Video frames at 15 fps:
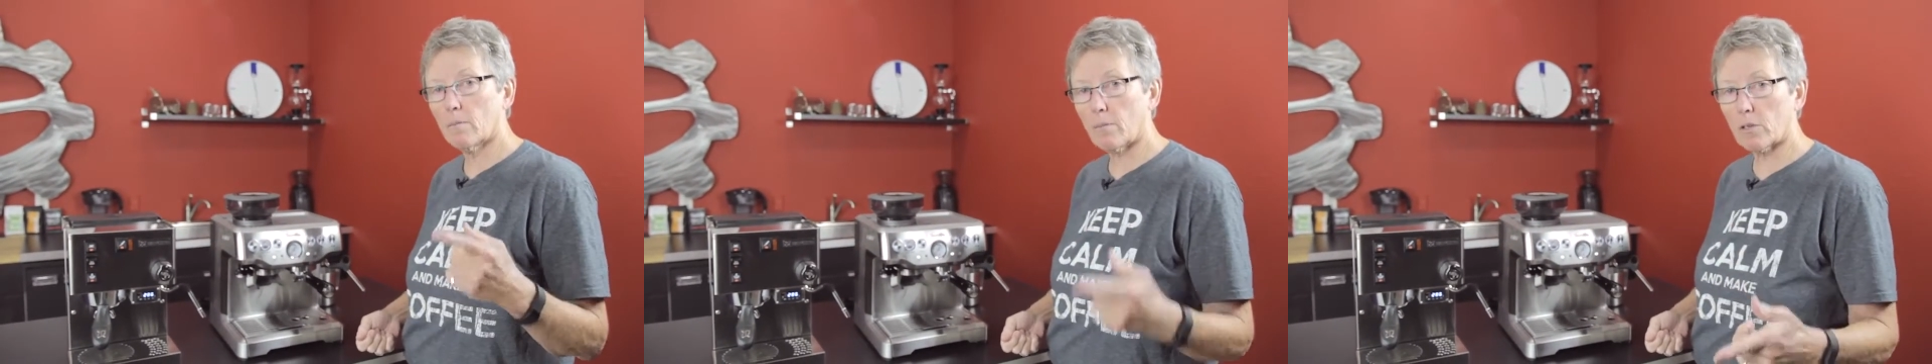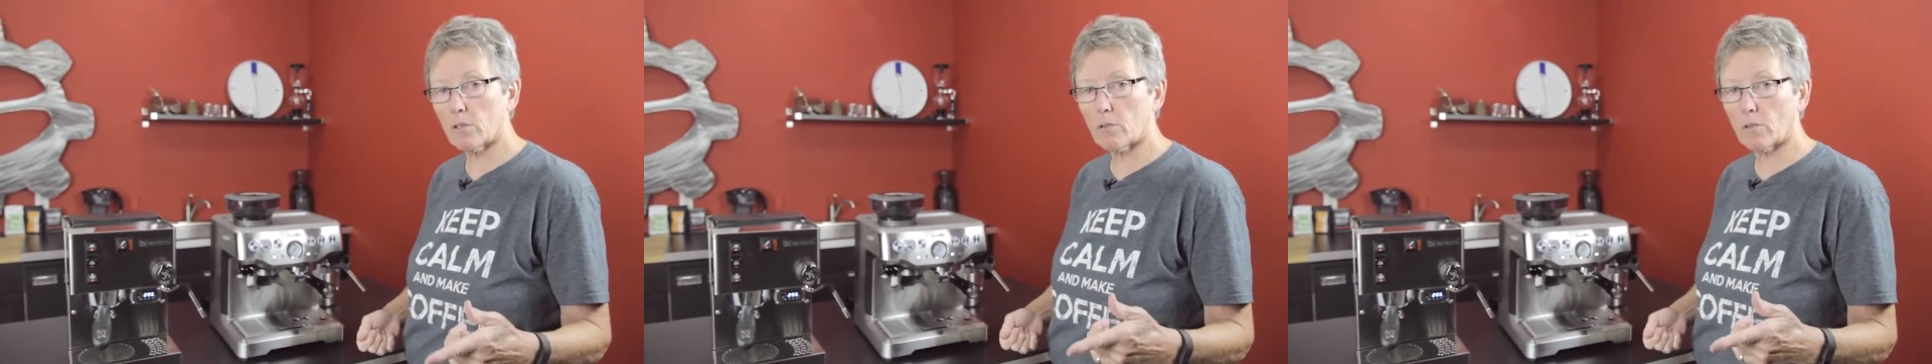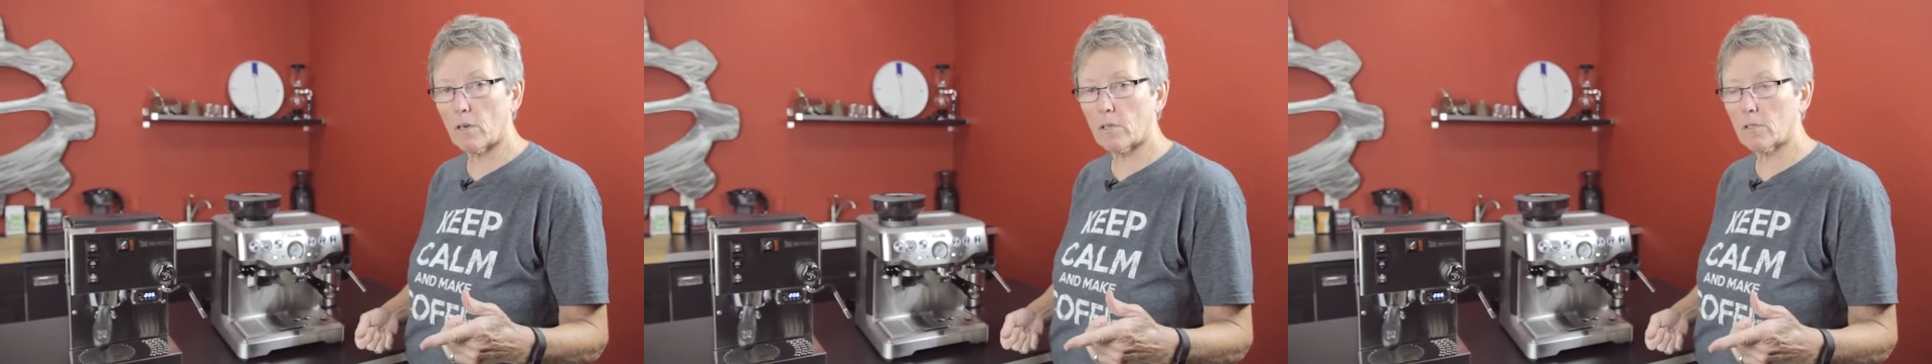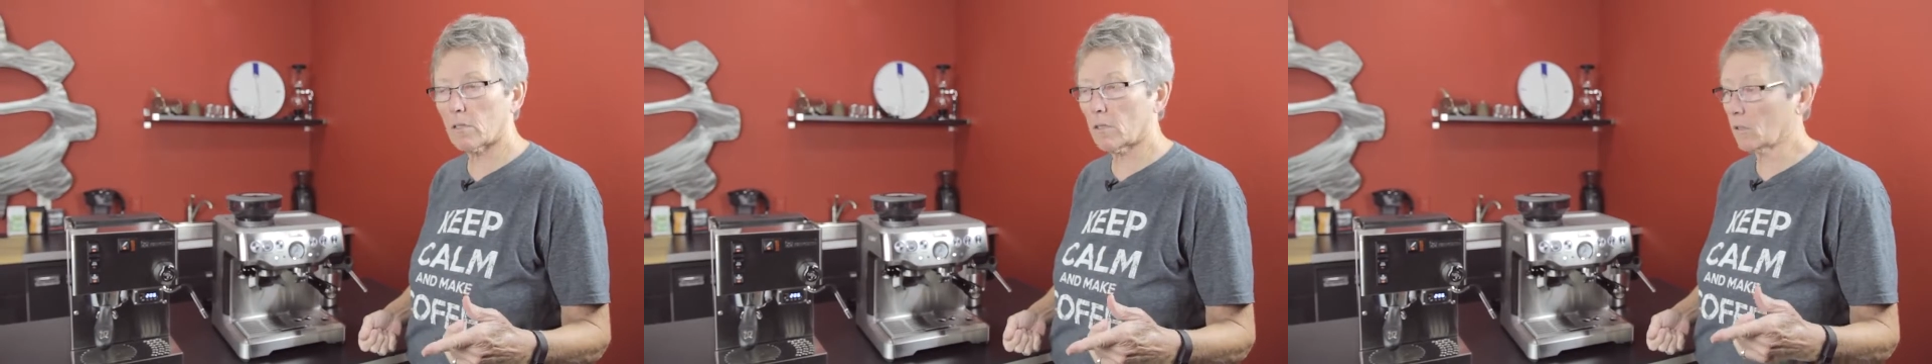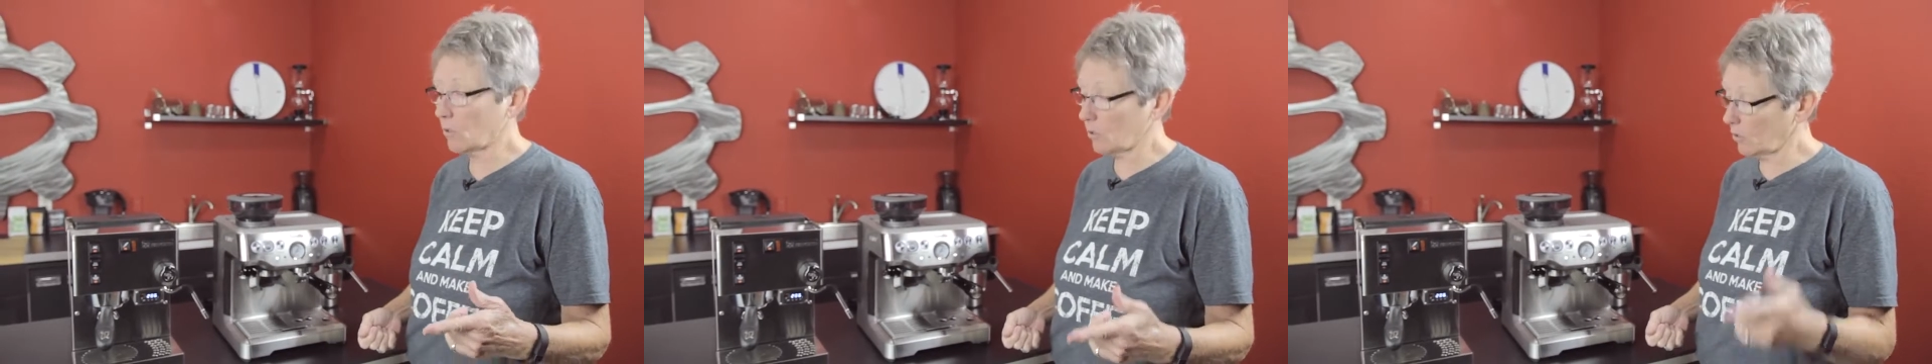
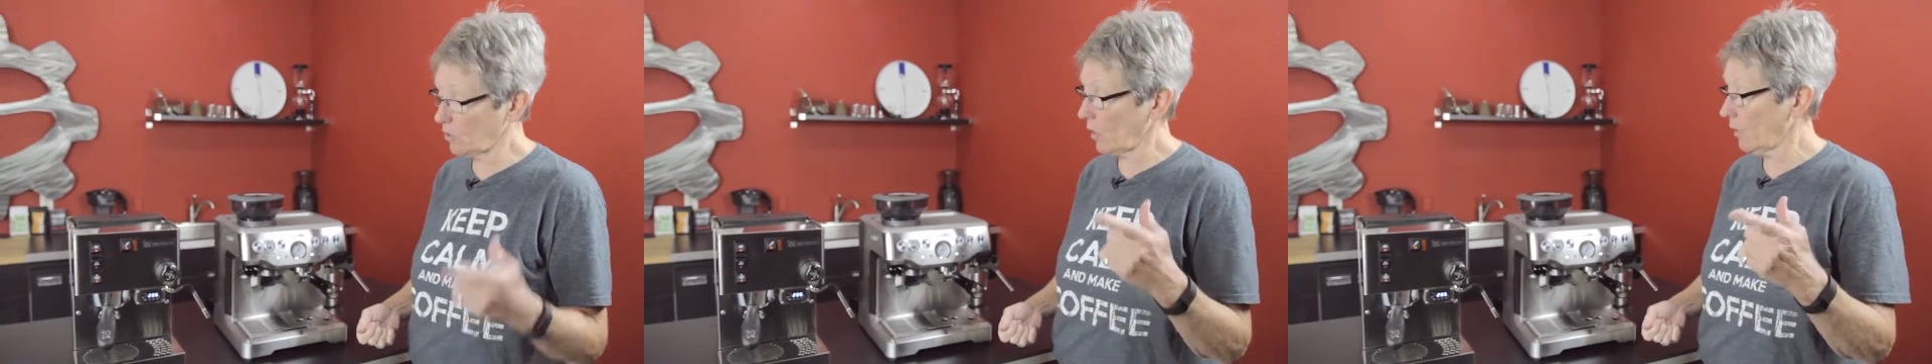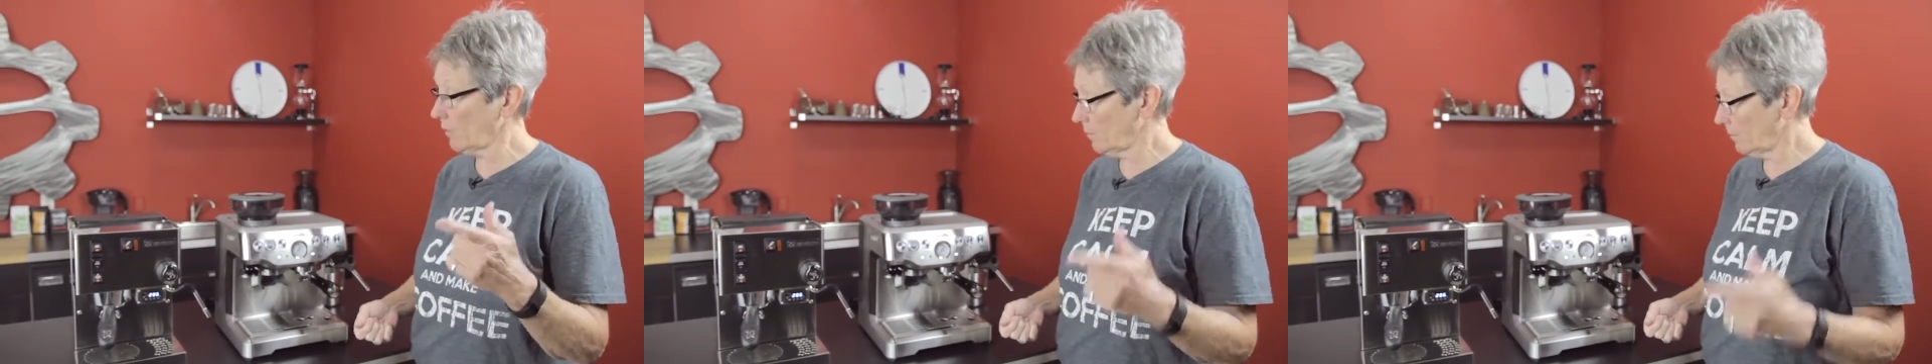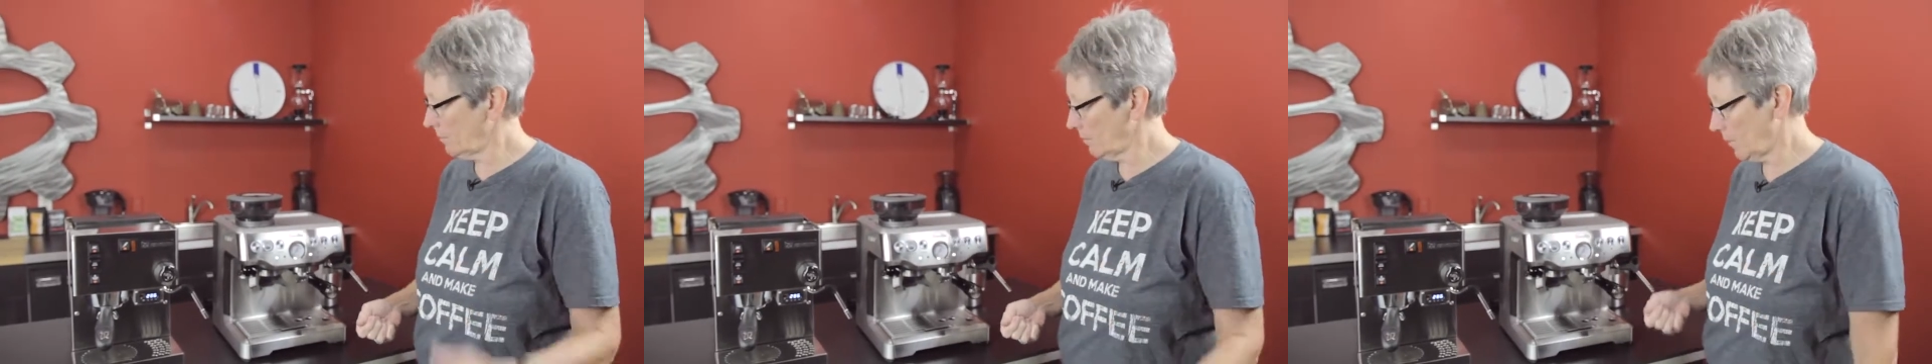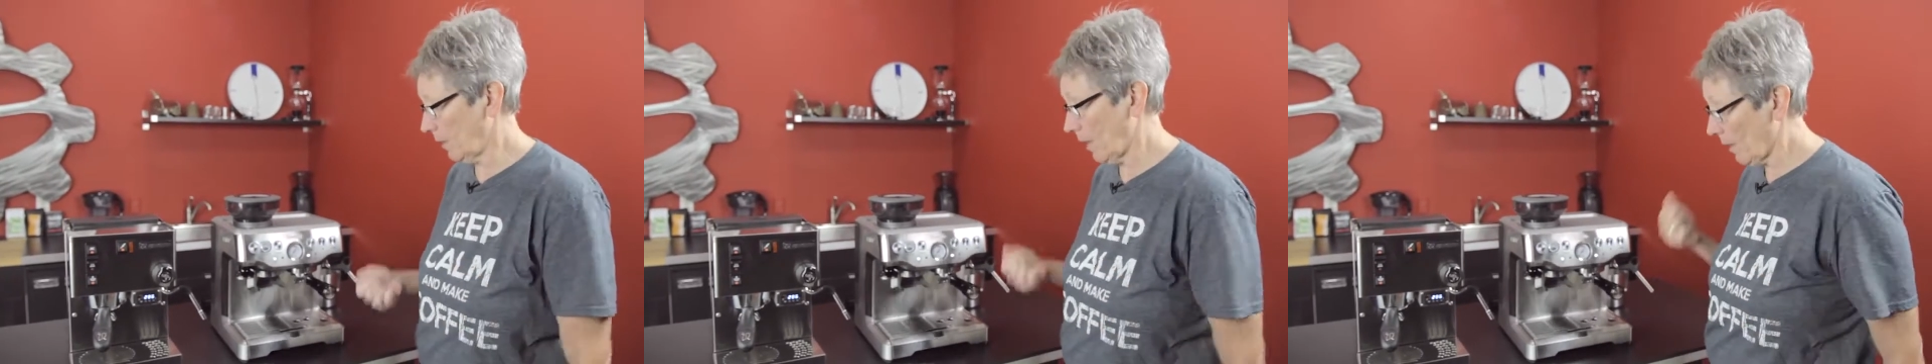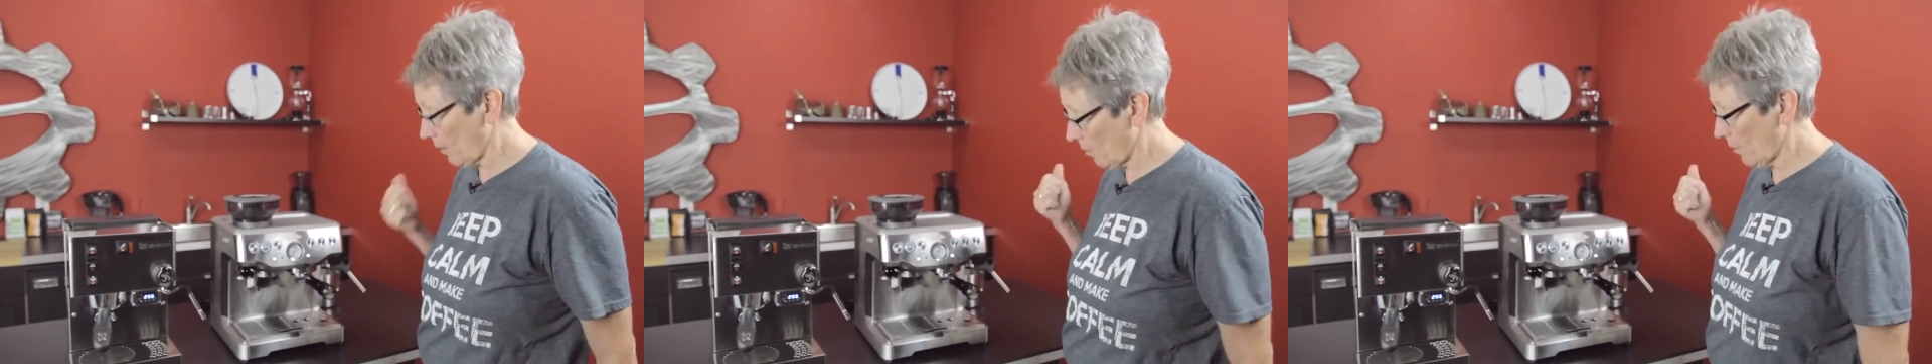Pressurized, a good shot, but
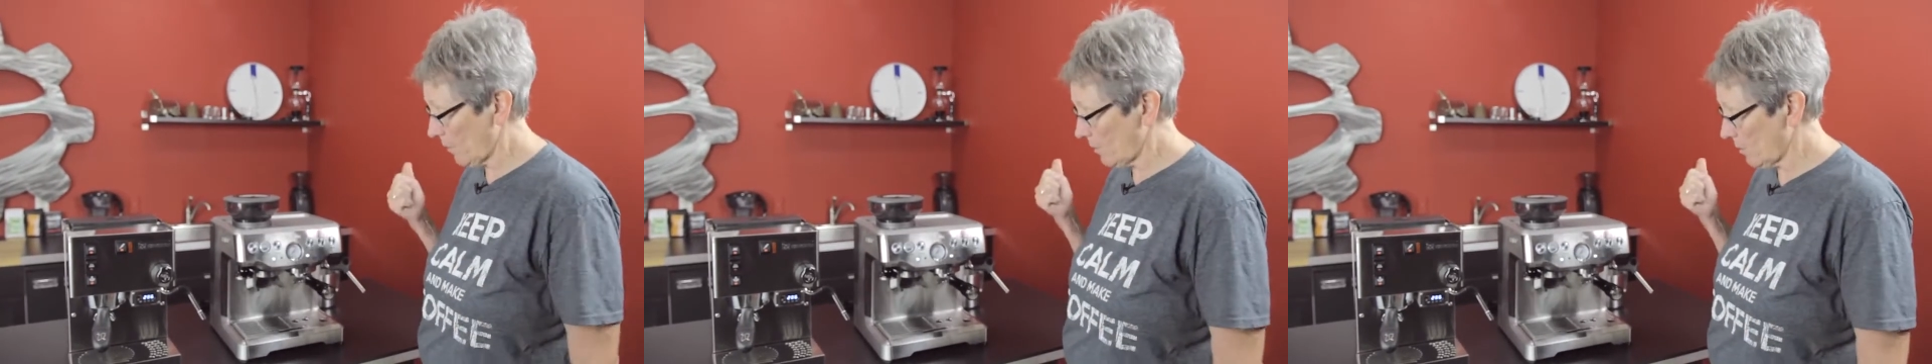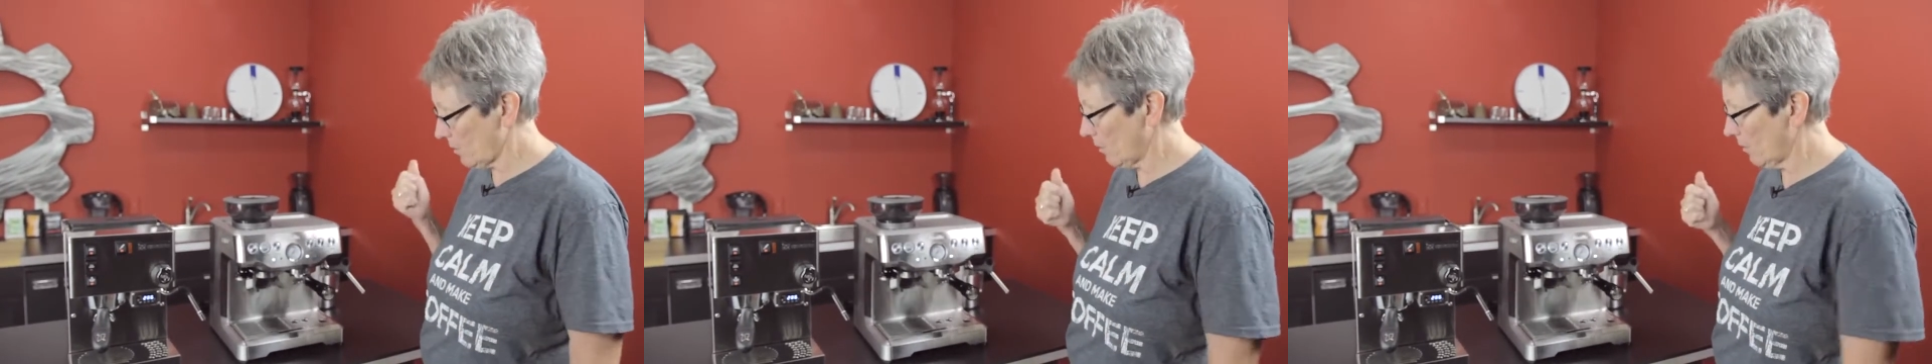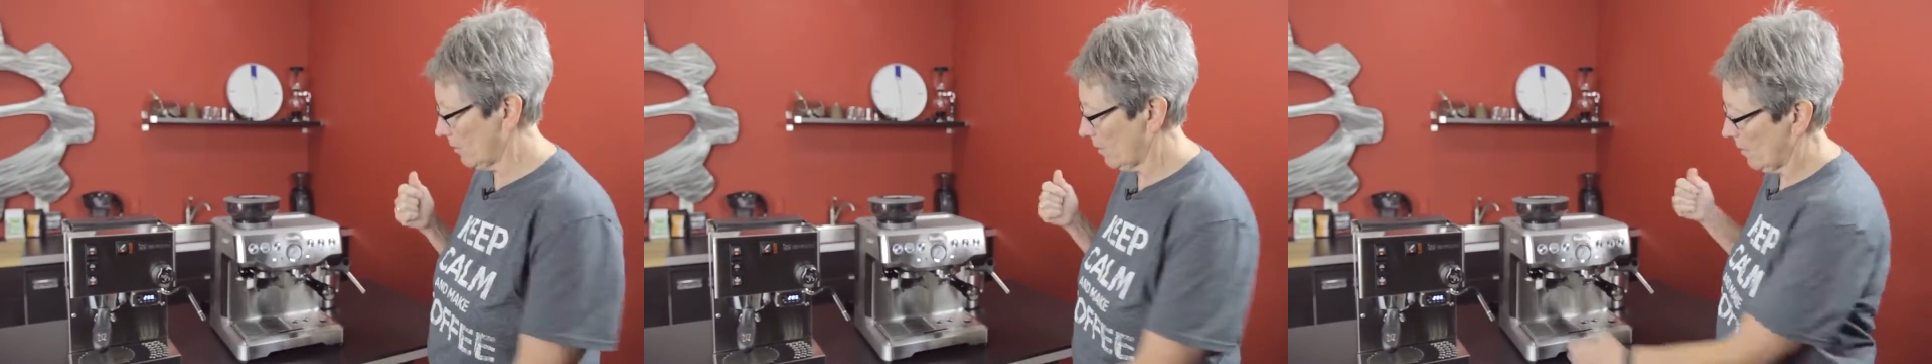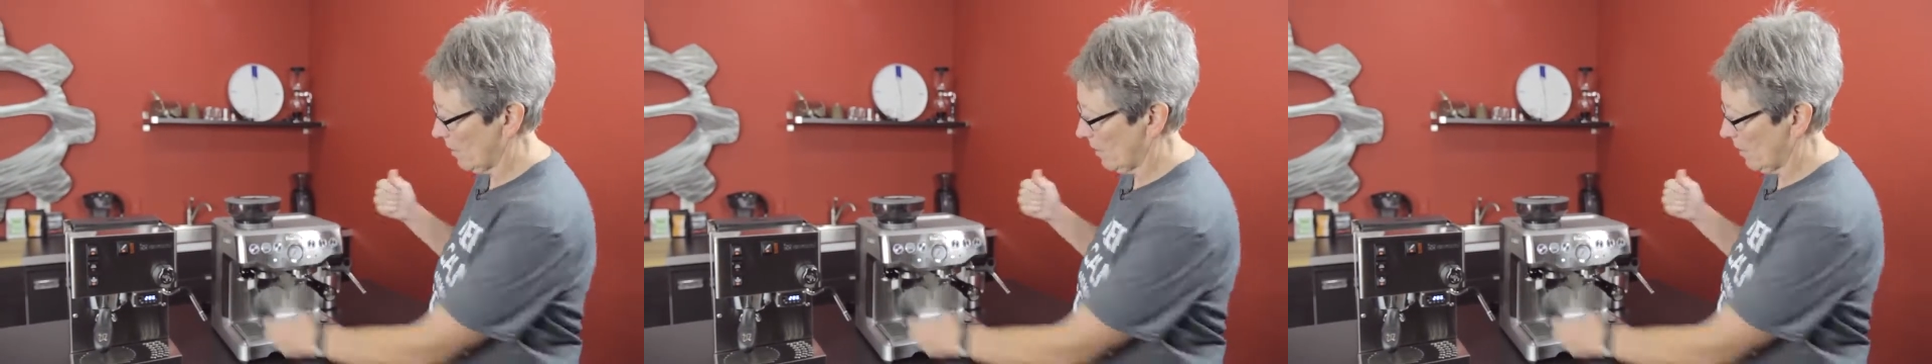not quite as good.